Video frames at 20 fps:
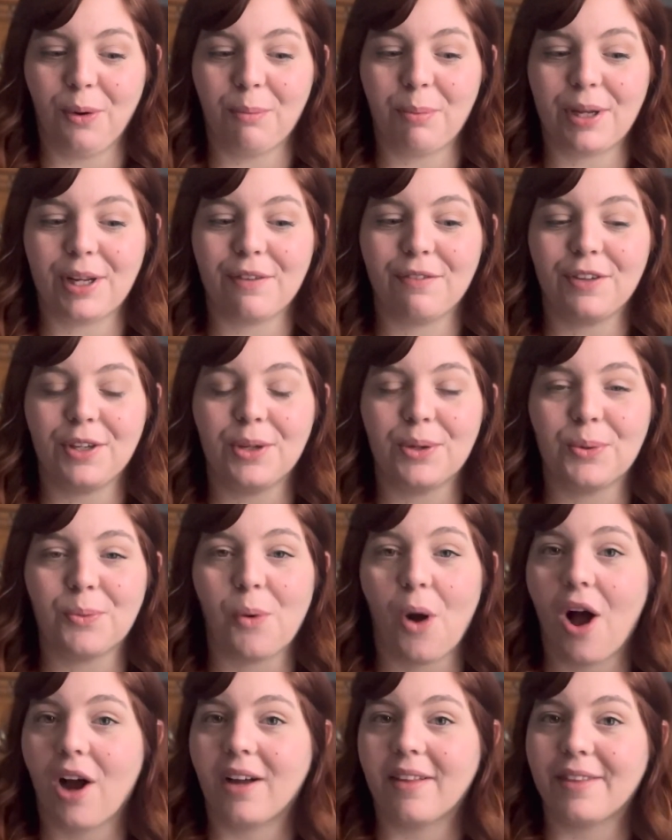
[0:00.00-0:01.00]
But if you
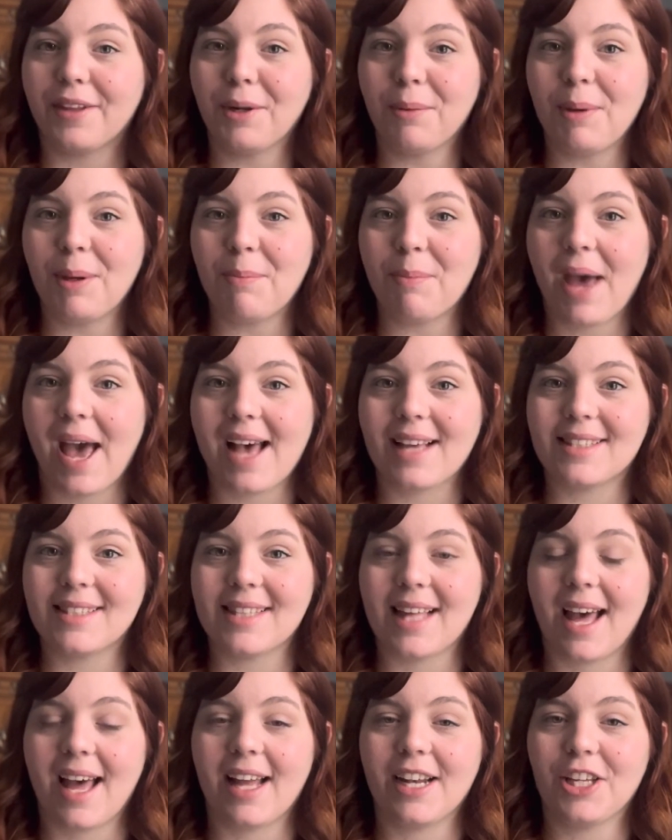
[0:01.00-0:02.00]
walk a little bit past
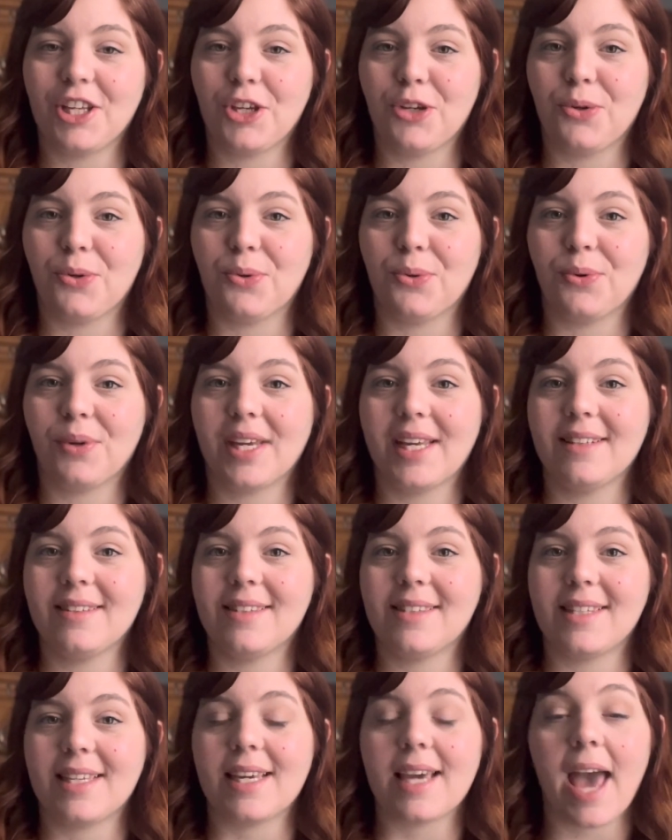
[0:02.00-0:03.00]
that, you can
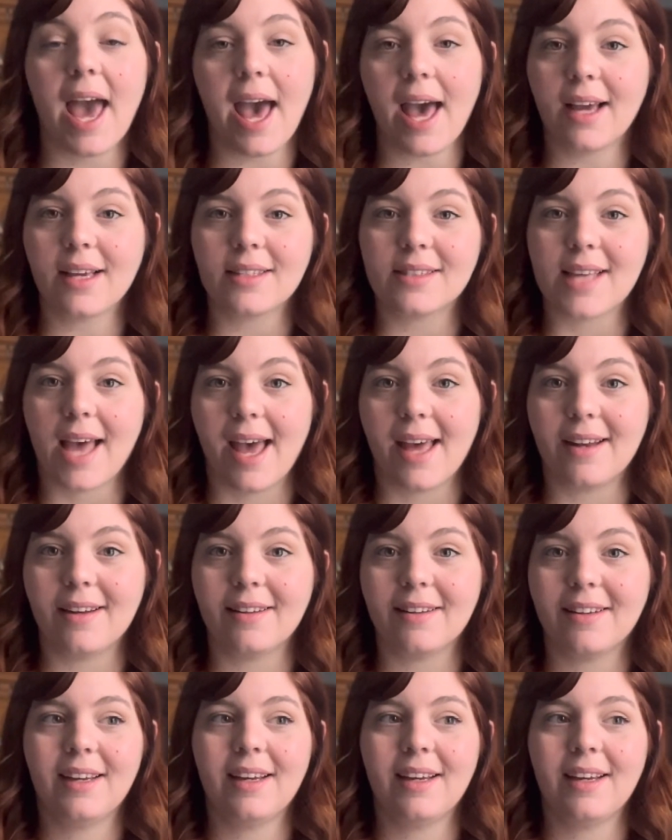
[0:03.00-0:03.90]
see Hag's Head.